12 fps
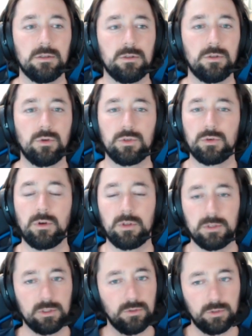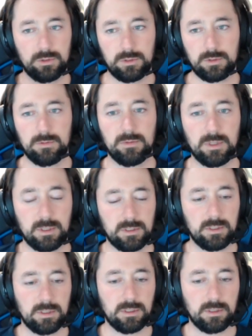Those are all the solutions
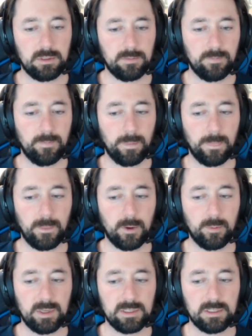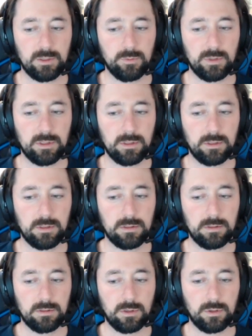that
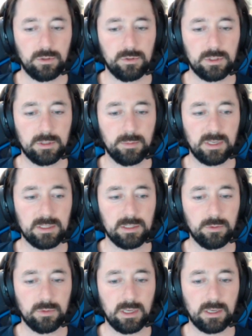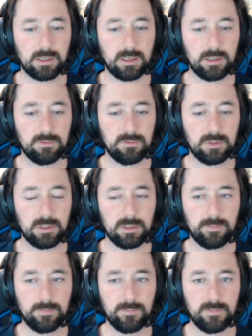are used to best deal with that kind
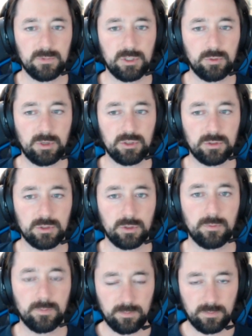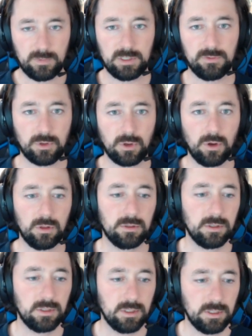of situation. So thanks for the call,
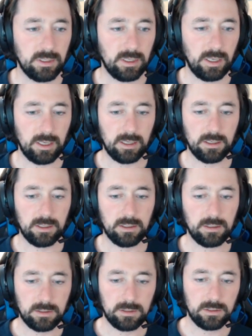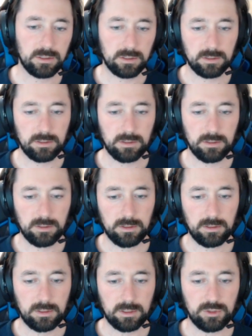and
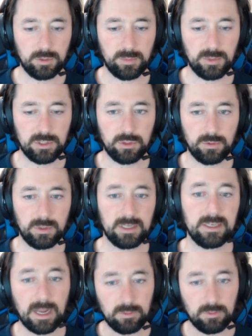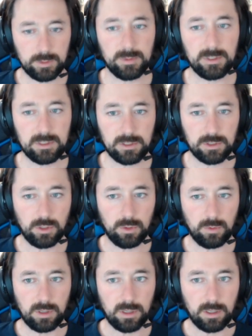let's jump into announcements.
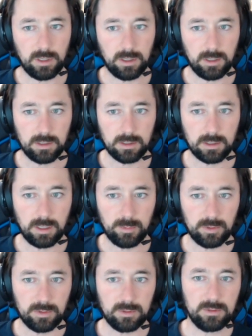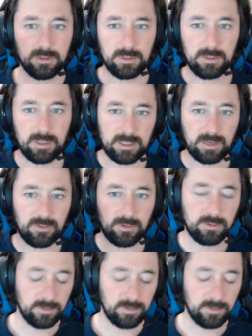So hey Tavo,